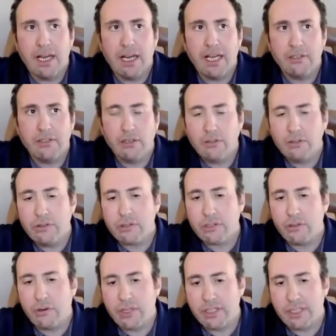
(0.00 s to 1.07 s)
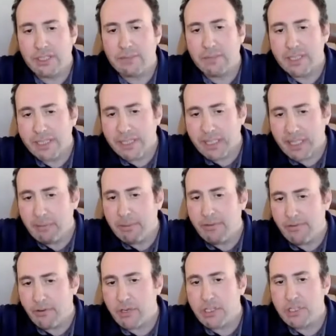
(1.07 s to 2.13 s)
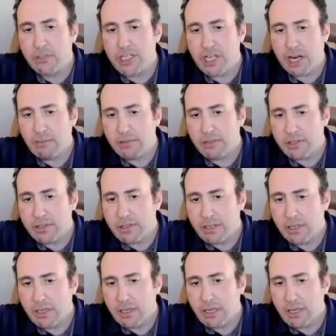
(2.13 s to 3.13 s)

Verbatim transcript: and you're new to Stoicism, skip the first three chapters